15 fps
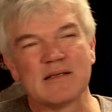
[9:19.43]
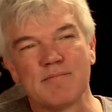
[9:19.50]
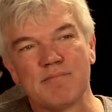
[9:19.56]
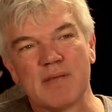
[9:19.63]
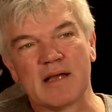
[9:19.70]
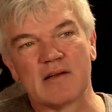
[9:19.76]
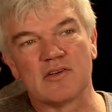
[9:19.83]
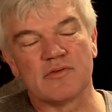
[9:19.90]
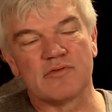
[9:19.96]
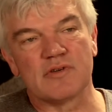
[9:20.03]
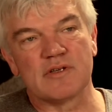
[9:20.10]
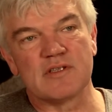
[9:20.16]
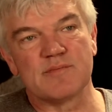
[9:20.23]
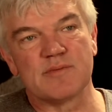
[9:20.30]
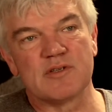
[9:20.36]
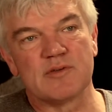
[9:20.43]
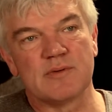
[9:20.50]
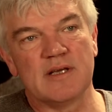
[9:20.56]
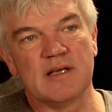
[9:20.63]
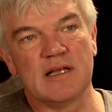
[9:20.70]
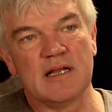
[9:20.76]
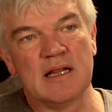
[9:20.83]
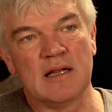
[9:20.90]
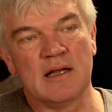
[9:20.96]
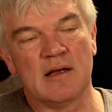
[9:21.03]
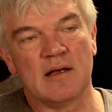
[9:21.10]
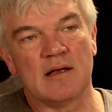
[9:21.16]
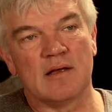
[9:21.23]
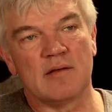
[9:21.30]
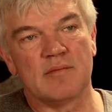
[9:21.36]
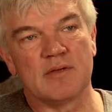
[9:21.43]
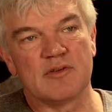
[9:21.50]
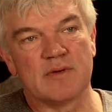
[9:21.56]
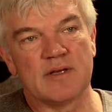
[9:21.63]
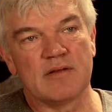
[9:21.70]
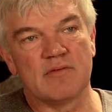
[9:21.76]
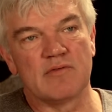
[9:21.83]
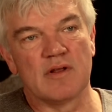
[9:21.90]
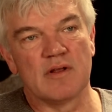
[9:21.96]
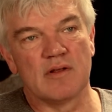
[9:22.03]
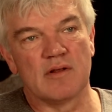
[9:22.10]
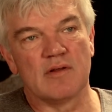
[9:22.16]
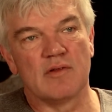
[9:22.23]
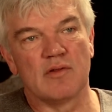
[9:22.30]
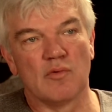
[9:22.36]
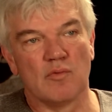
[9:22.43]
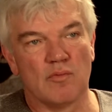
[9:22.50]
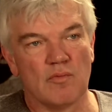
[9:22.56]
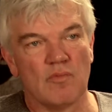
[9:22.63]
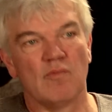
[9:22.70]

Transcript: a big difference between the